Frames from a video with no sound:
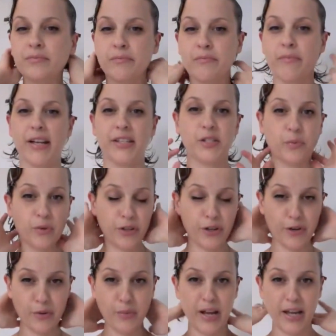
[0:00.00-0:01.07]
mess with
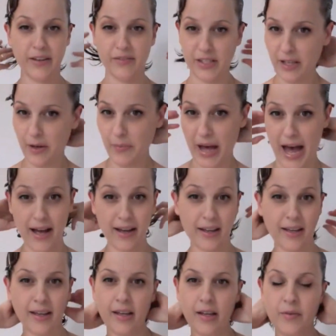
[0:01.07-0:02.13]
your waves in the
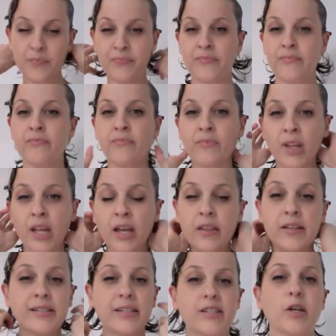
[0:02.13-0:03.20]
back.
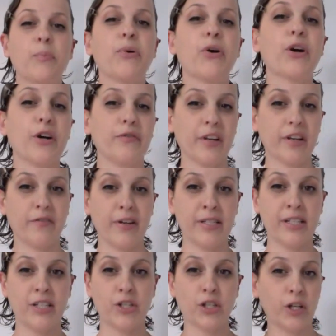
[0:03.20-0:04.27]
This is a perfect
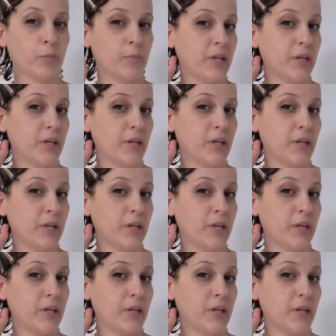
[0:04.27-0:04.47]
vintage look